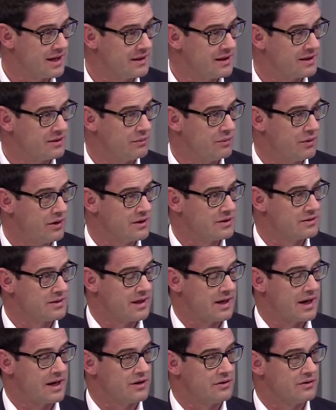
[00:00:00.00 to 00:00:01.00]
I think the words
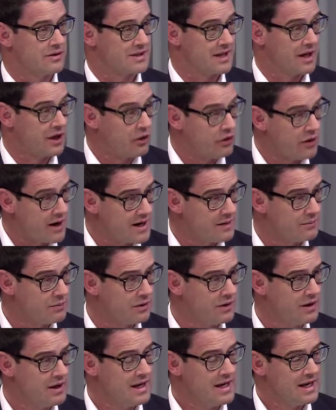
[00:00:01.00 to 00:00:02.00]
that I used, a
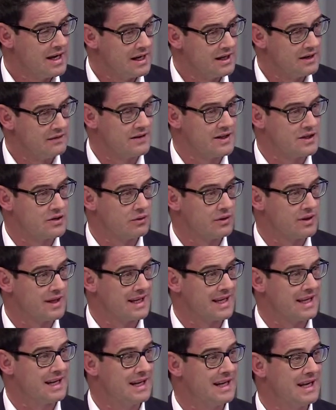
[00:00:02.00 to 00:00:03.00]
credible individual
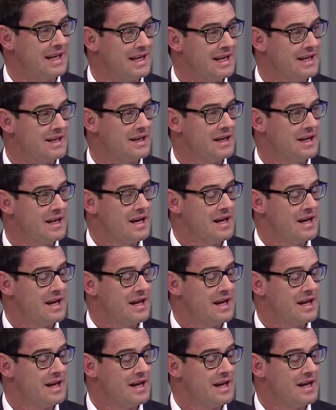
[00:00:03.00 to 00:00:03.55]
that can lead